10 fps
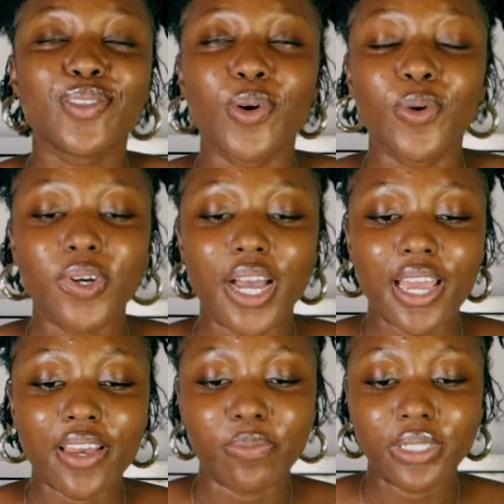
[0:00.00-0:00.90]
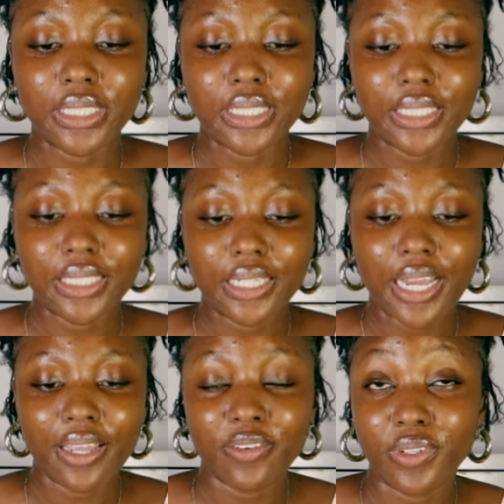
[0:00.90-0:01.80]
So I have been
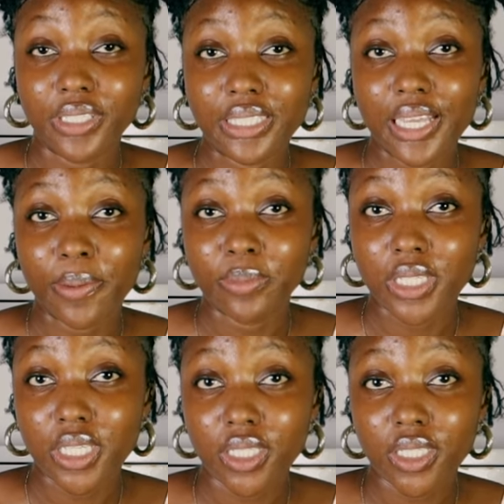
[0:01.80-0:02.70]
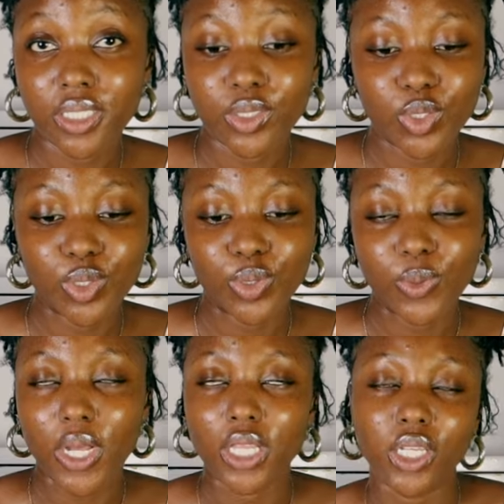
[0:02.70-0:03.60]
kind of feeling tempted to
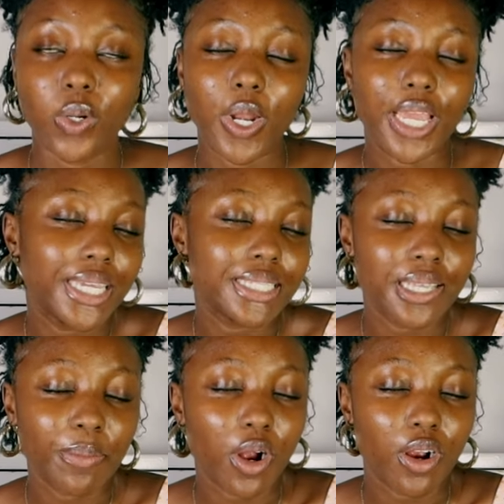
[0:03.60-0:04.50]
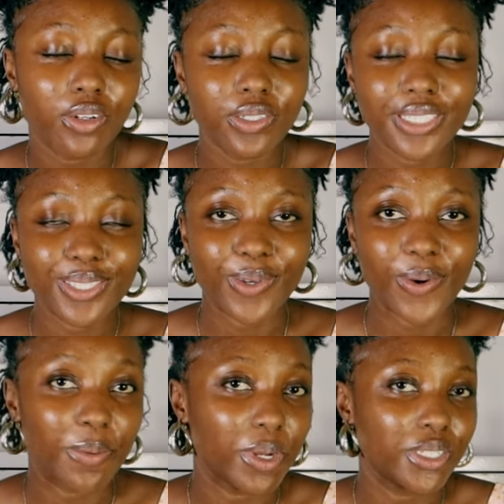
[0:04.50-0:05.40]
do a little ASMR,
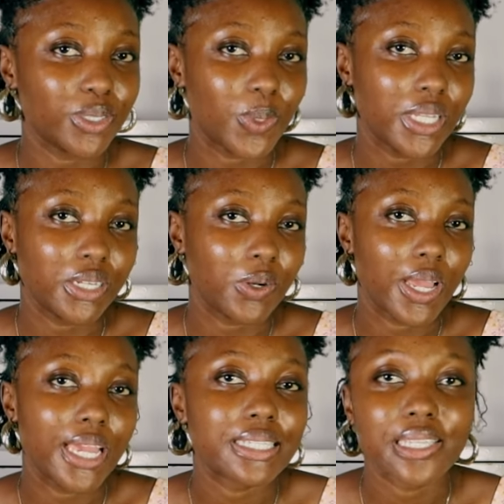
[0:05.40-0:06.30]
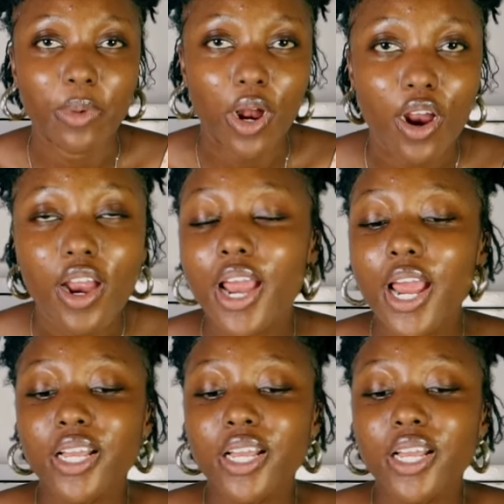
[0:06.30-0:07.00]
so I'm gonna do a little ASMR.